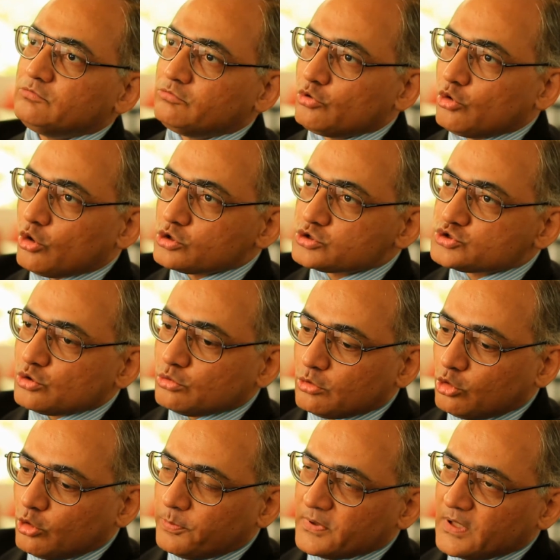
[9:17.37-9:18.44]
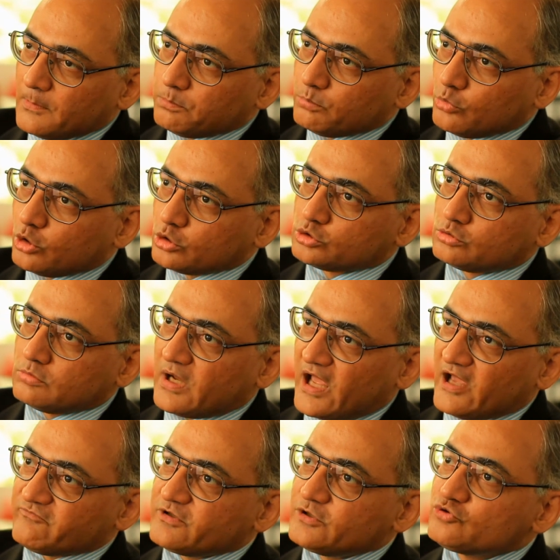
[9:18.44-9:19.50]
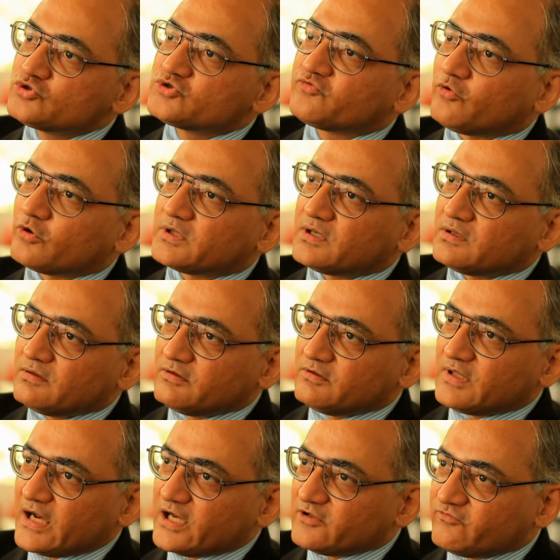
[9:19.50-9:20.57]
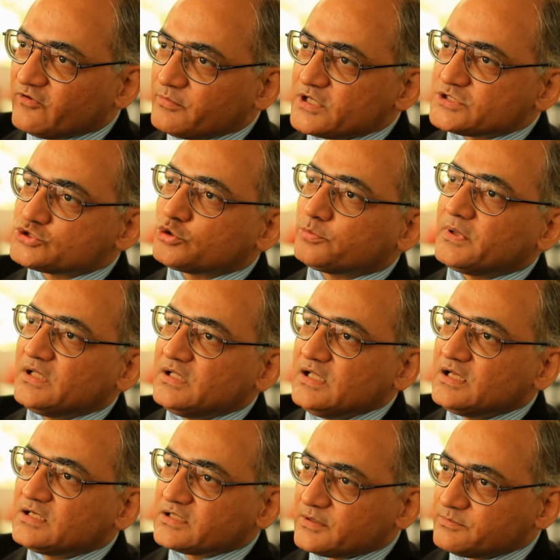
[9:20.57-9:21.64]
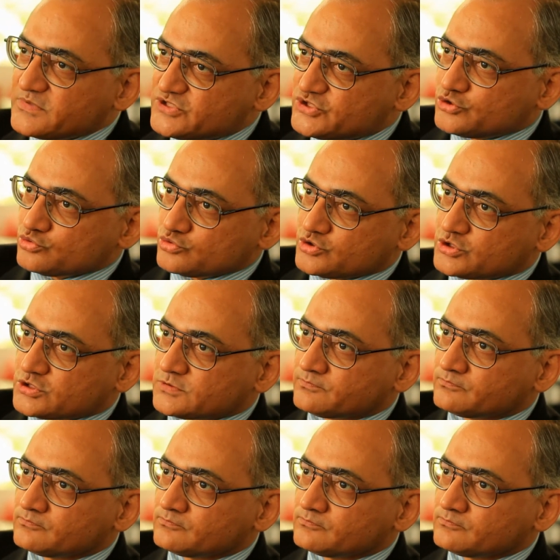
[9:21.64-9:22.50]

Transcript: you also open up more avenues for that information to be leaked and misused.